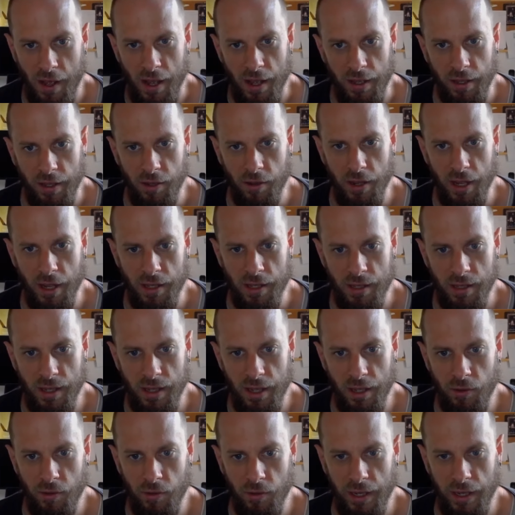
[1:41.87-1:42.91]
you can
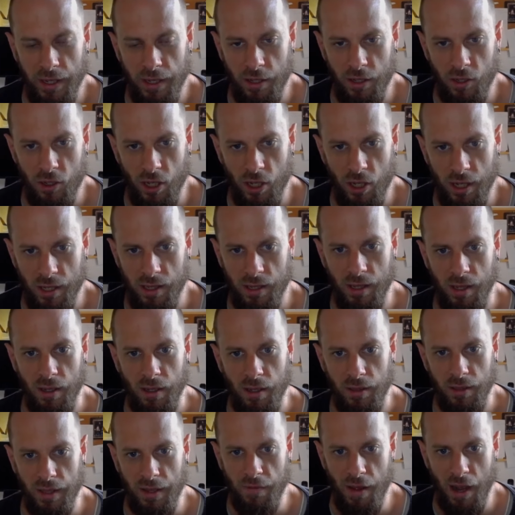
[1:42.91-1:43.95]
stick to it and just
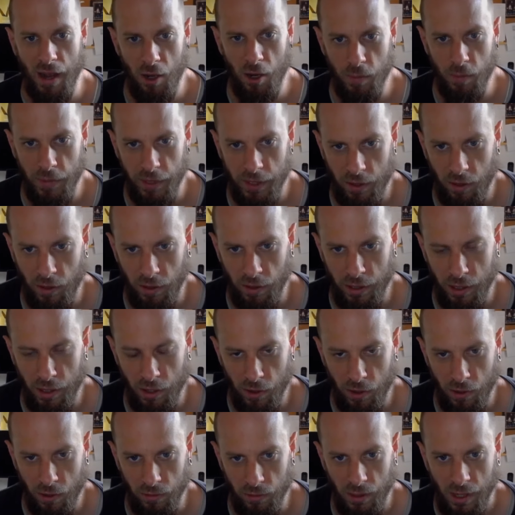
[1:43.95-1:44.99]
develop it on
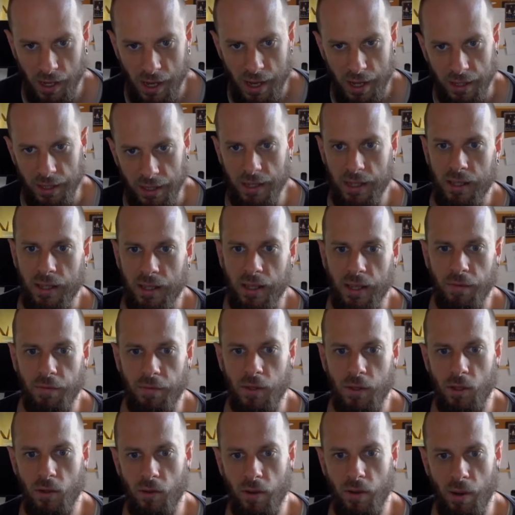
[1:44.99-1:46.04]
your own. This
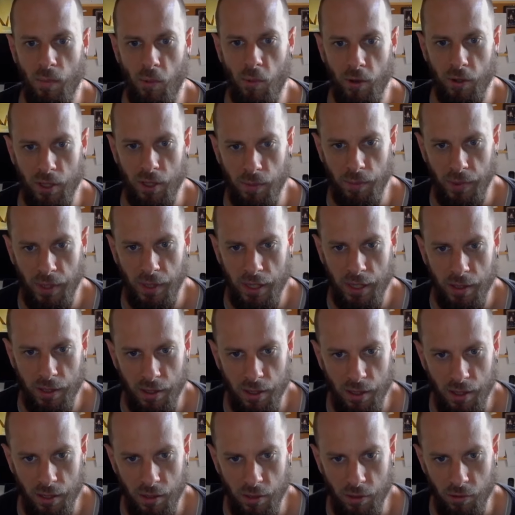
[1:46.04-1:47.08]
gives you a
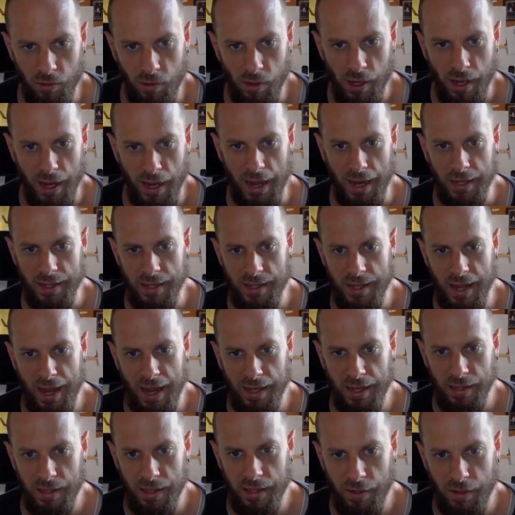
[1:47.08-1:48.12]
possibility to
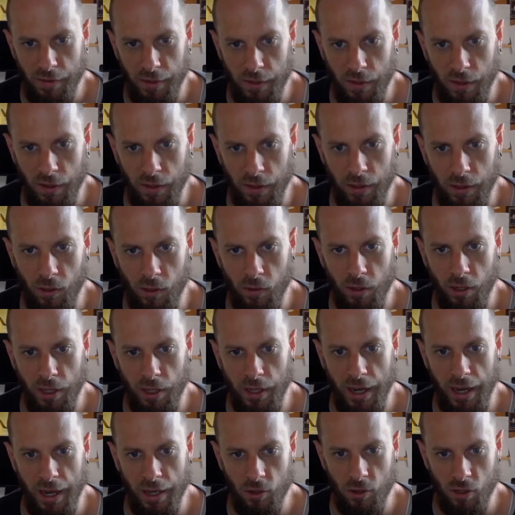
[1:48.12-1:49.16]
extend the
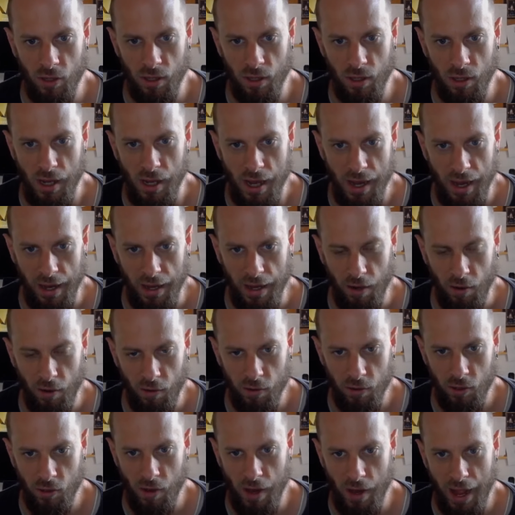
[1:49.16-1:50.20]
Godot engine and
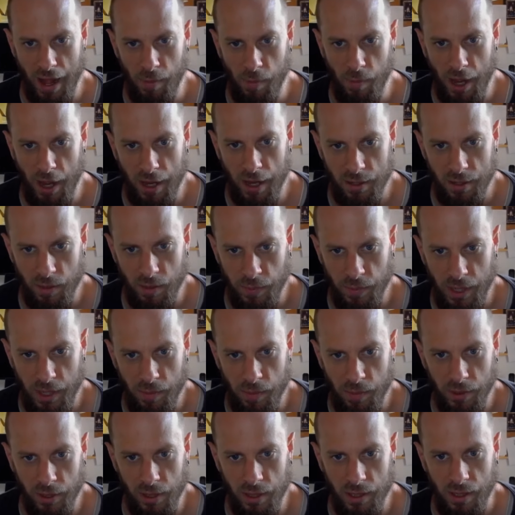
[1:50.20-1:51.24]
also help other
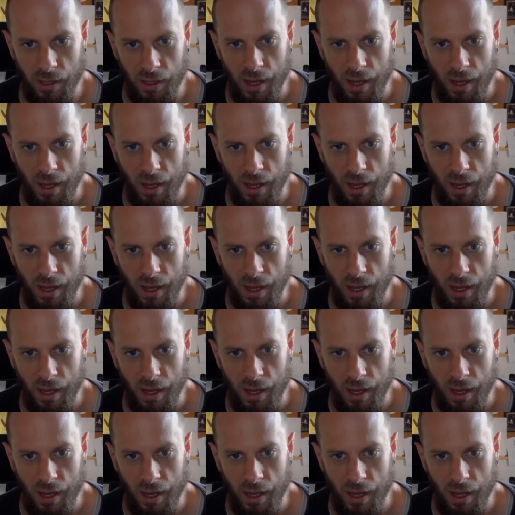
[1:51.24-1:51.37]
peoples,